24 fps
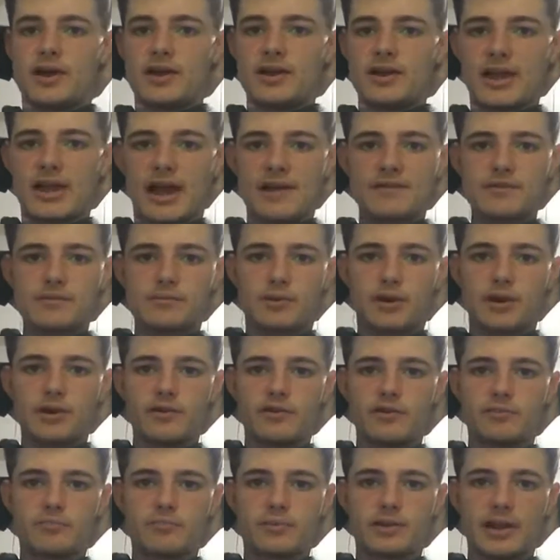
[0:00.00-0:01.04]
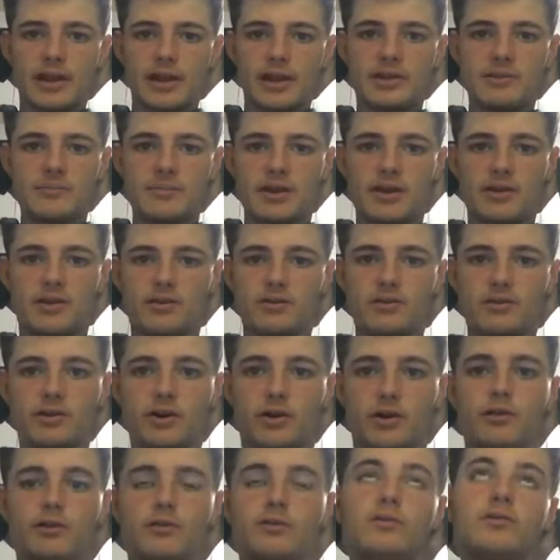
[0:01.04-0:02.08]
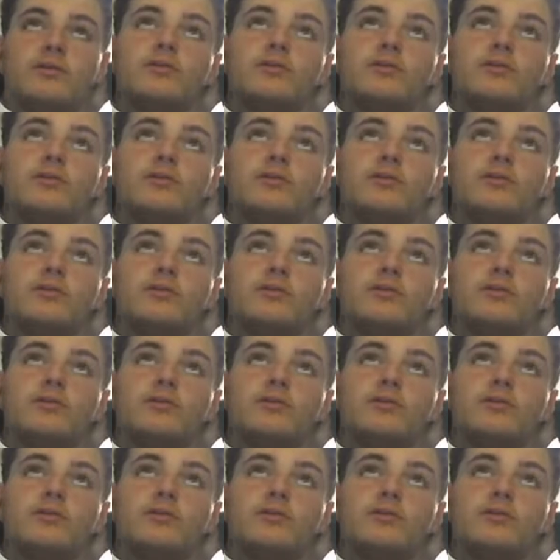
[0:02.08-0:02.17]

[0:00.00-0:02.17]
Gavin White just played them in on goal.